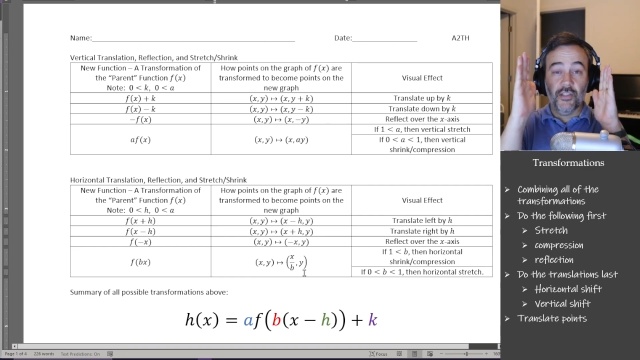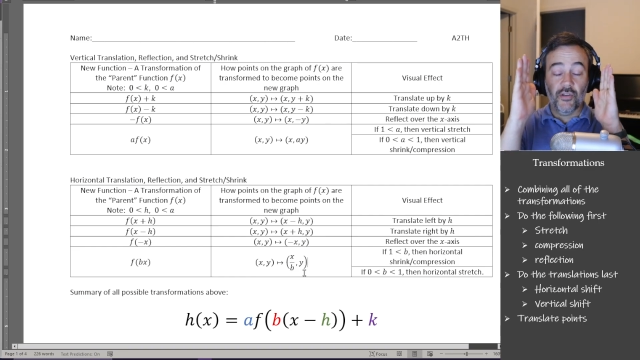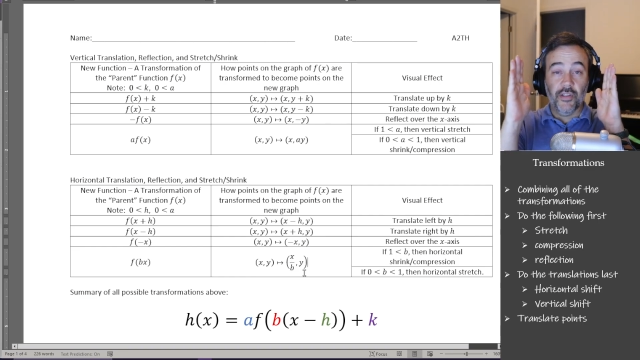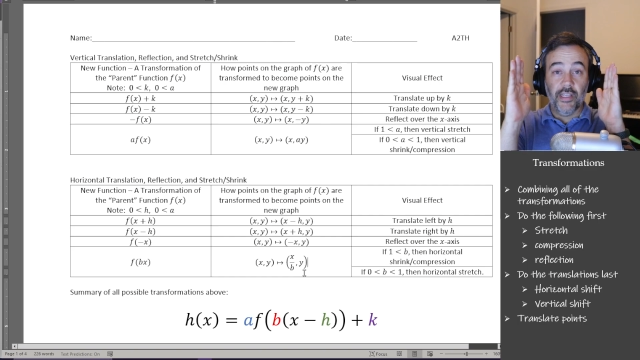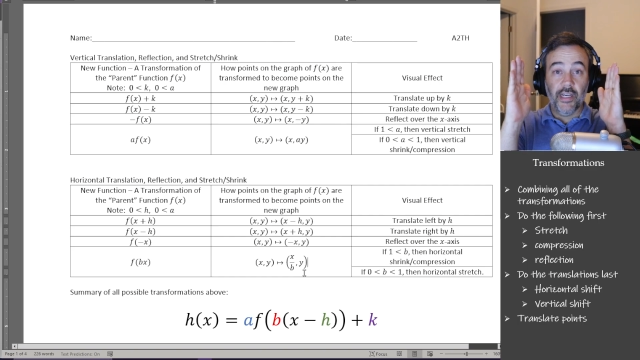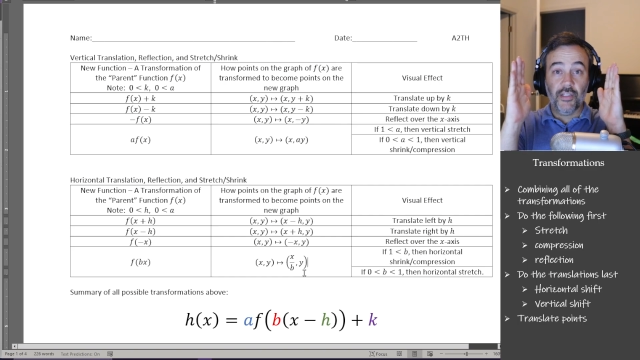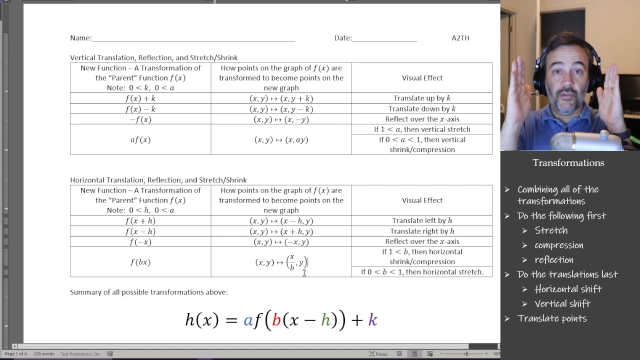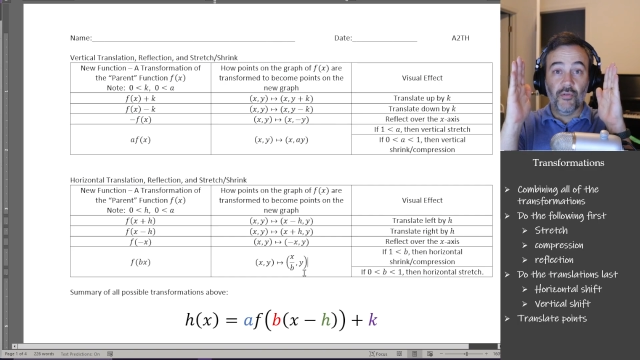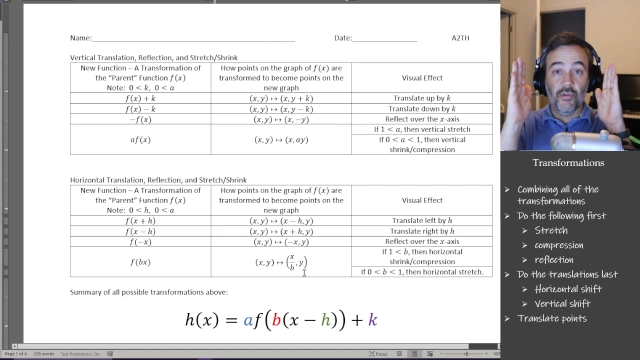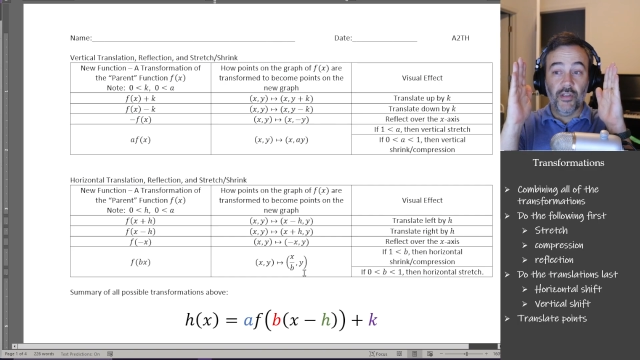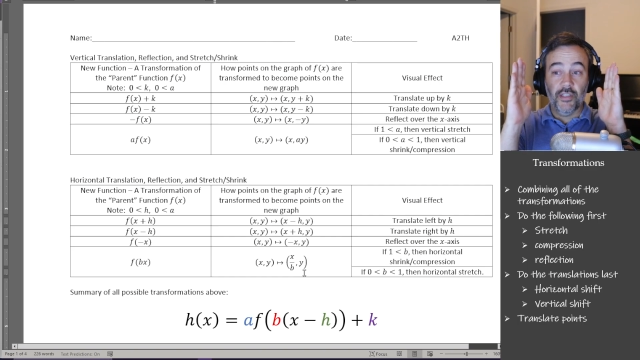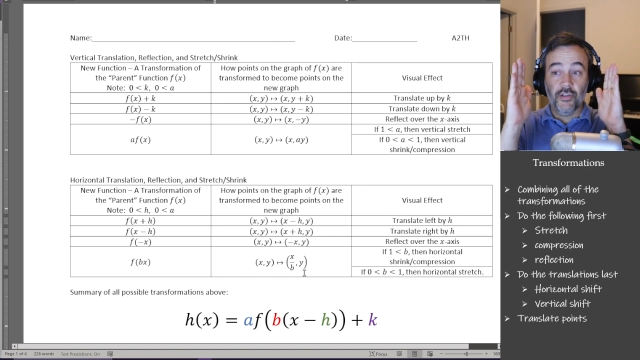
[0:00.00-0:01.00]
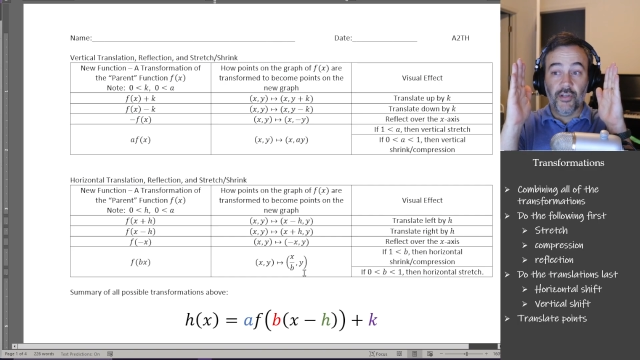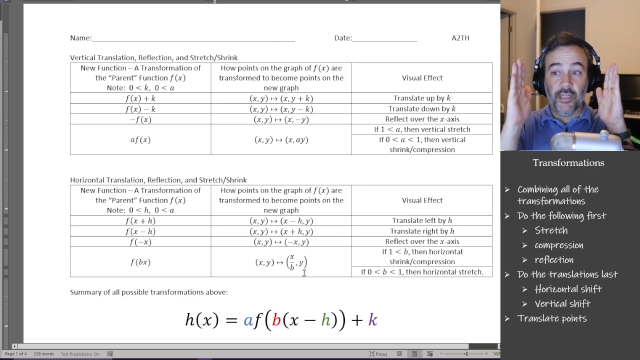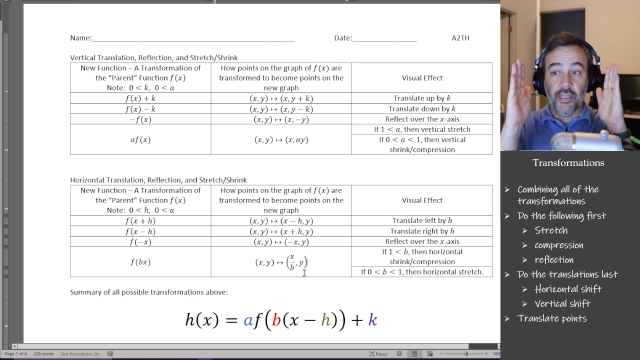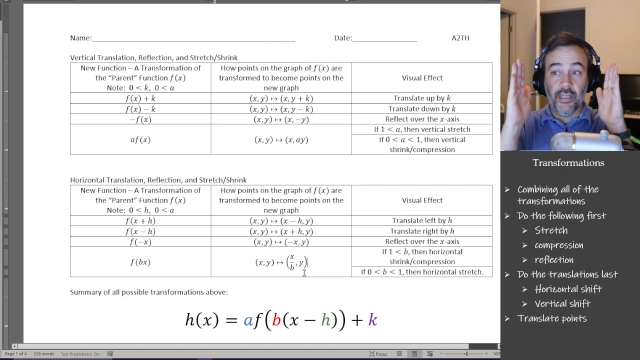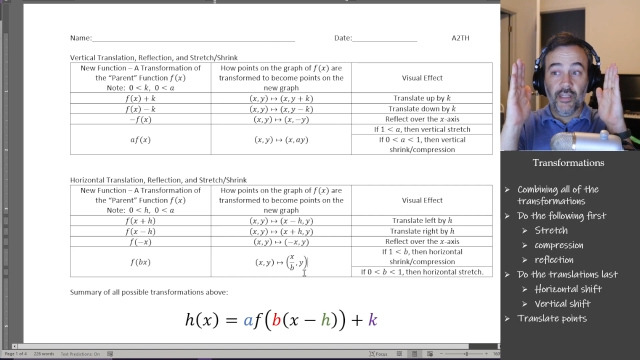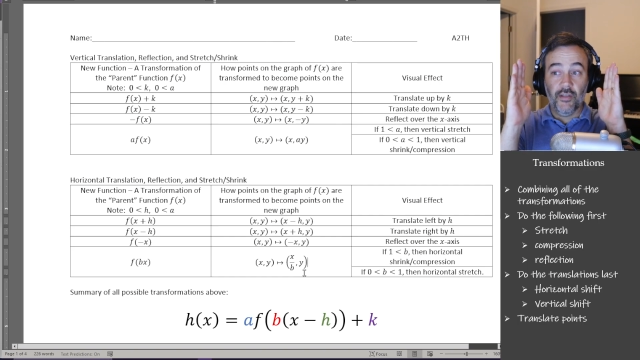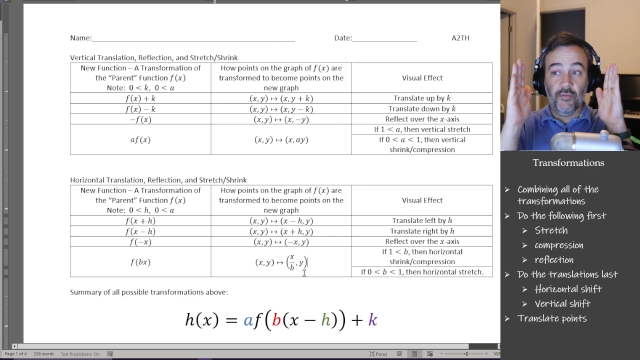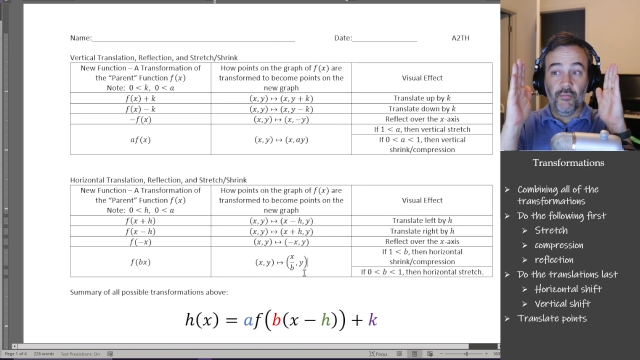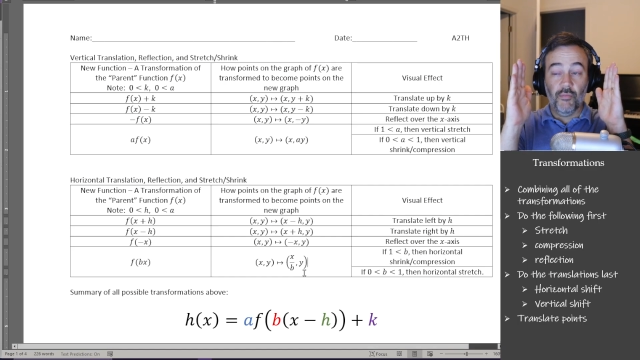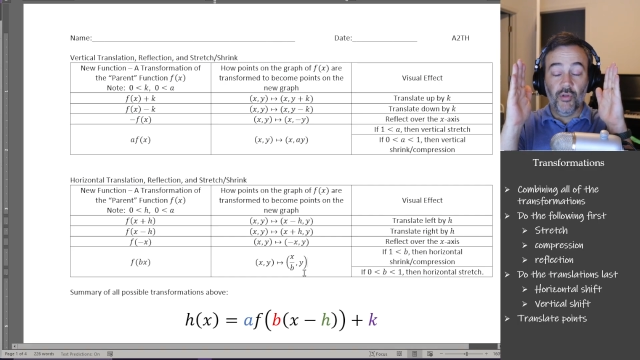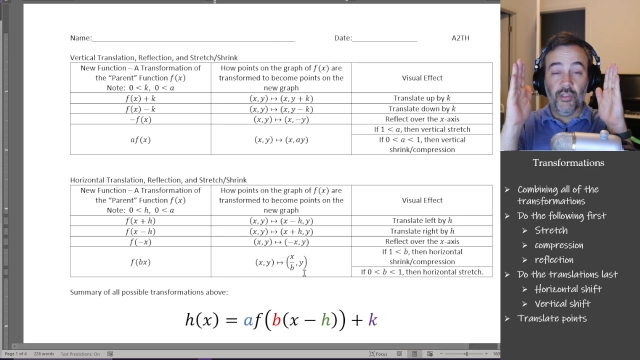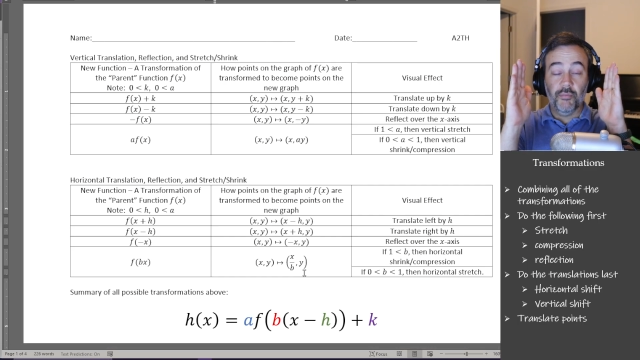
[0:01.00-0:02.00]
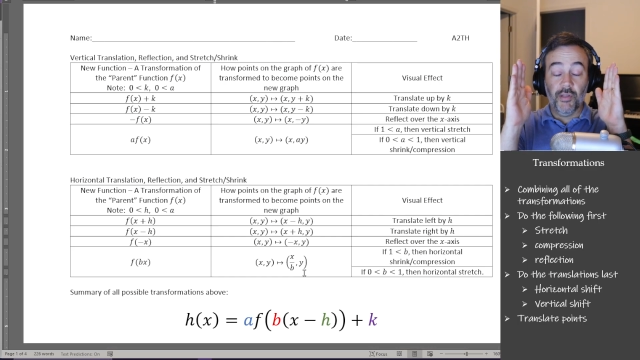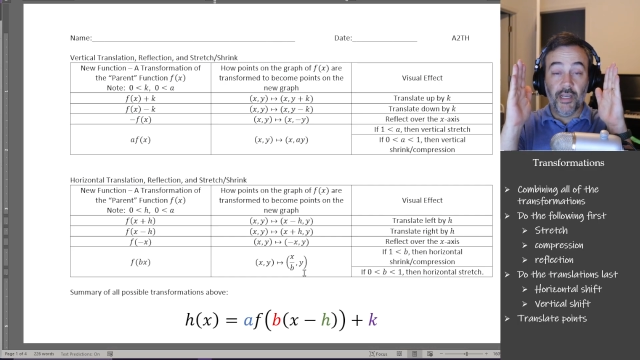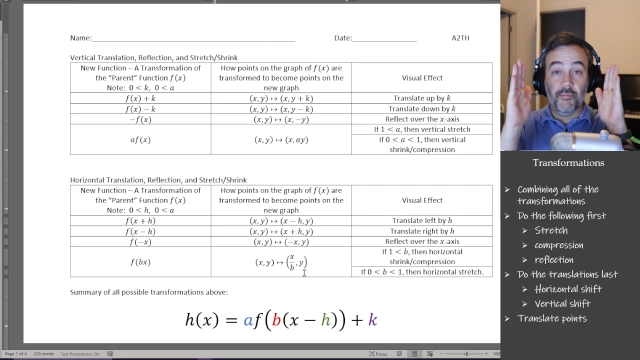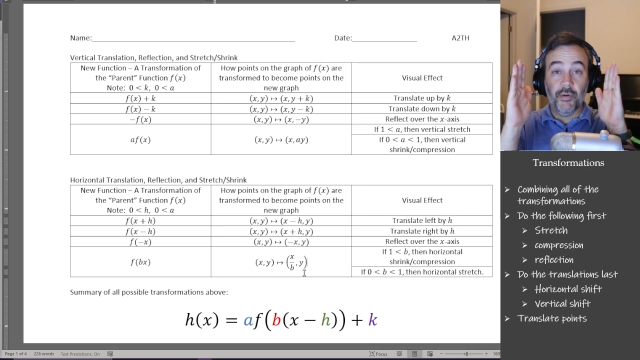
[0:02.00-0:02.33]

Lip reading: all the x coordinates are going to get multiplied